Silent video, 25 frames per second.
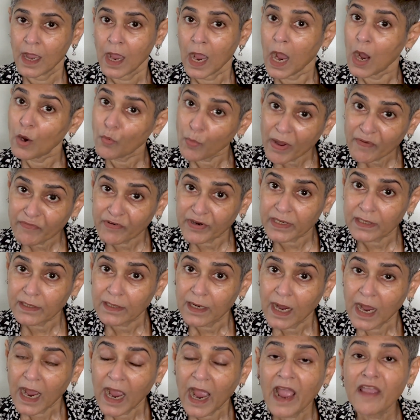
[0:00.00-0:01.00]
However,
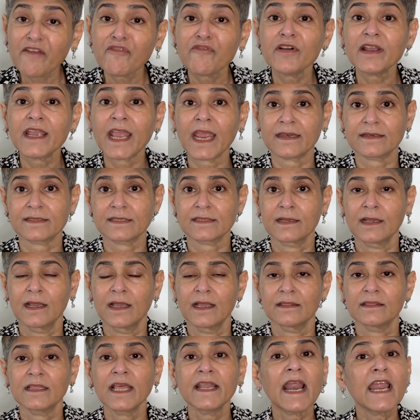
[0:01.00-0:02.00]
I forget
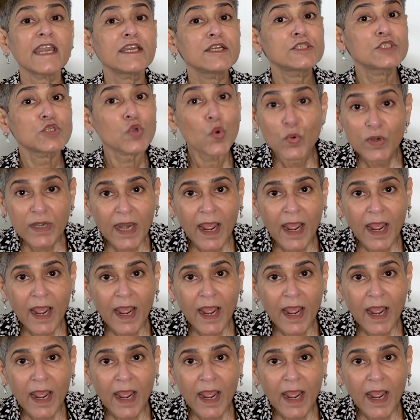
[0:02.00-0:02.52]
that I don't